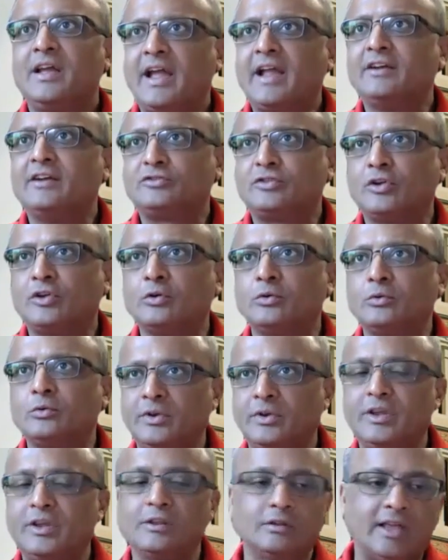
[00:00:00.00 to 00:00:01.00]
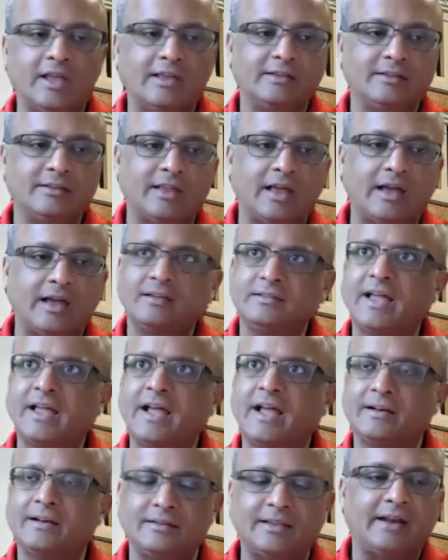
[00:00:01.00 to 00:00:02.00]
And so,
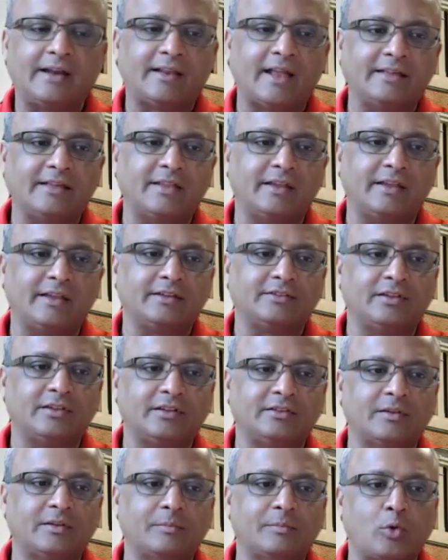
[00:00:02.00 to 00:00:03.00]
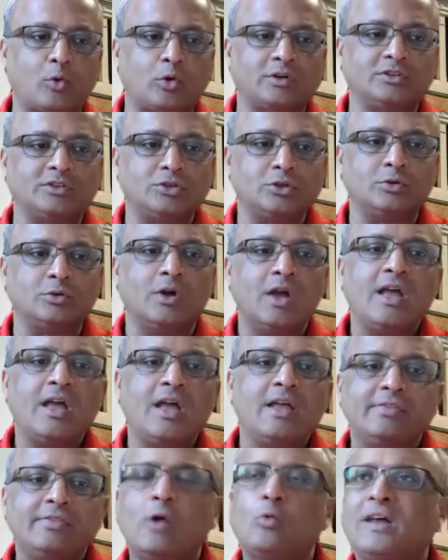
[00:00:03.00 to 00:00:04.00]
that I think is important too.
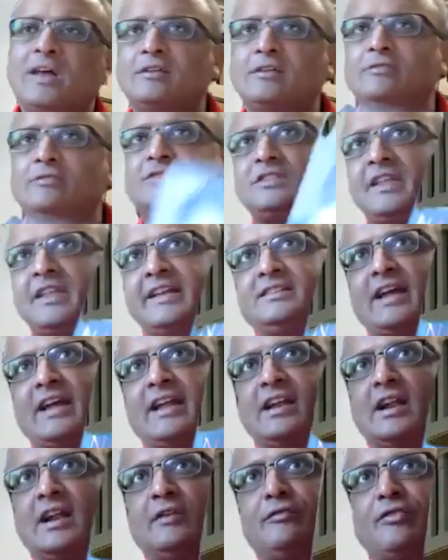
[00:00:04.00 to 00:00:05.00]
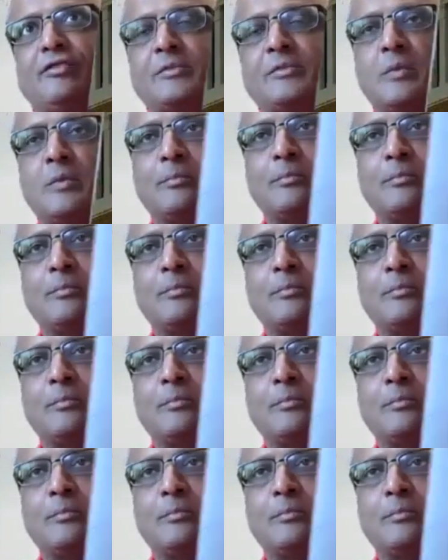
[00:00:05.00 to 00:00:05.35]
Now, one of the things I learned from your